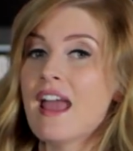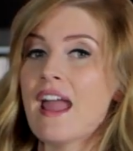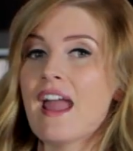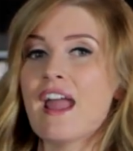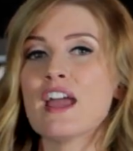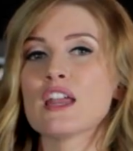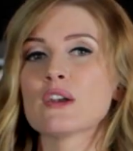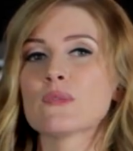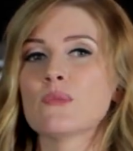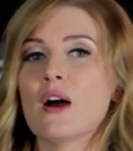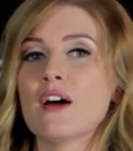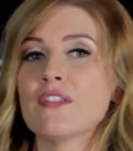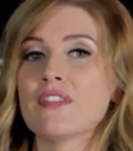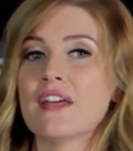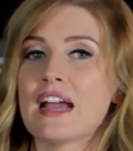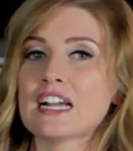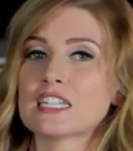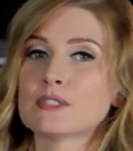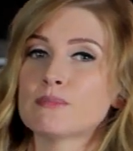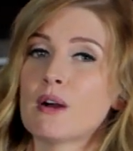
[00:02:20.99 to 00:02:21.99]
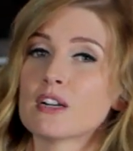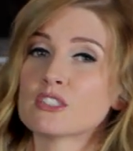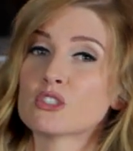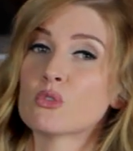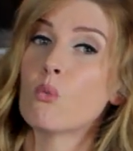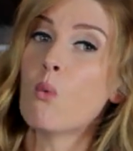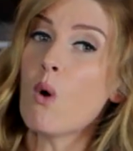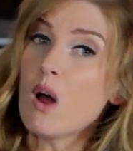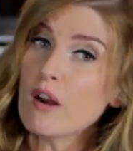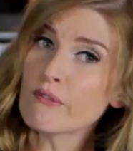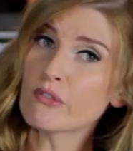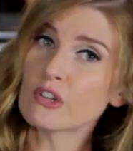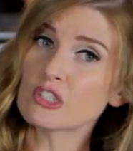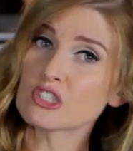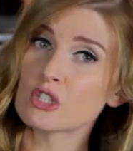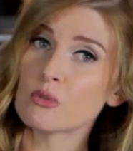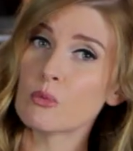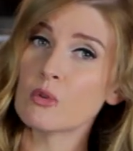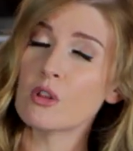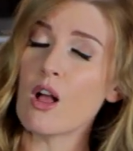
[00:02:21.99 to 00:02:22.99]
and while the Xbox One
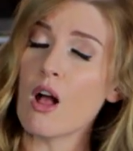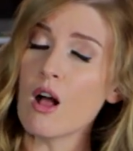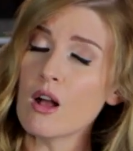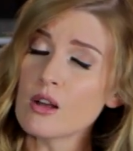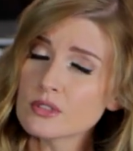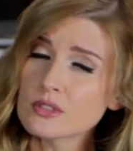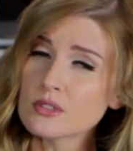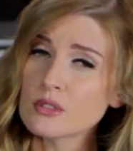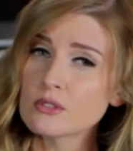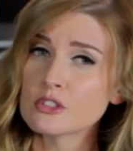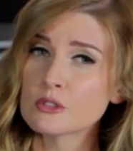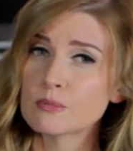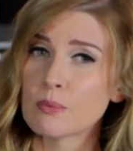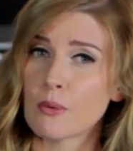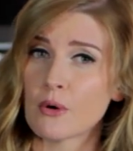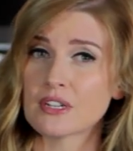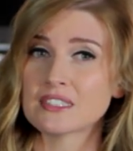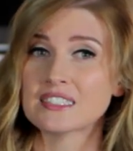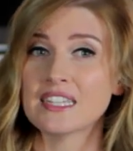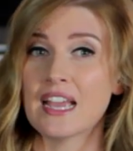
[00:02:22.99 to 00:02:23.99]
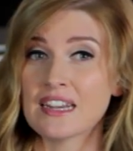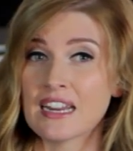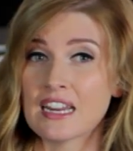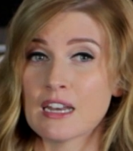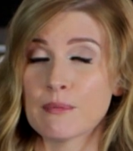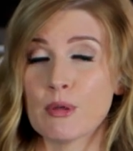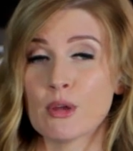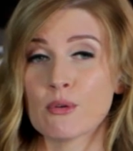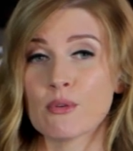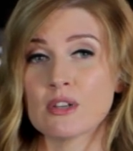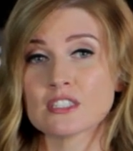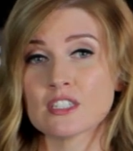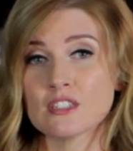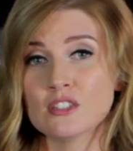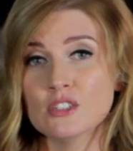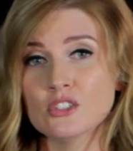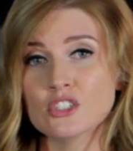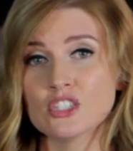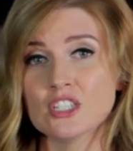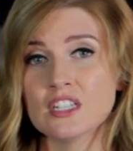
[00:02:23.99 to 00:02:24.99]
version will also sport 1080p
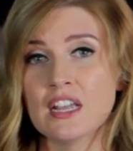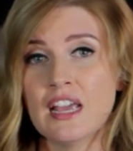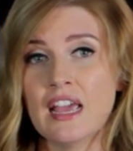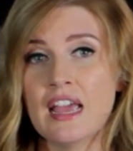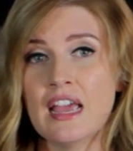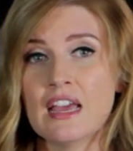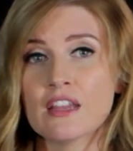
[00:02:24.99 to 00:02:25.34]
resolution,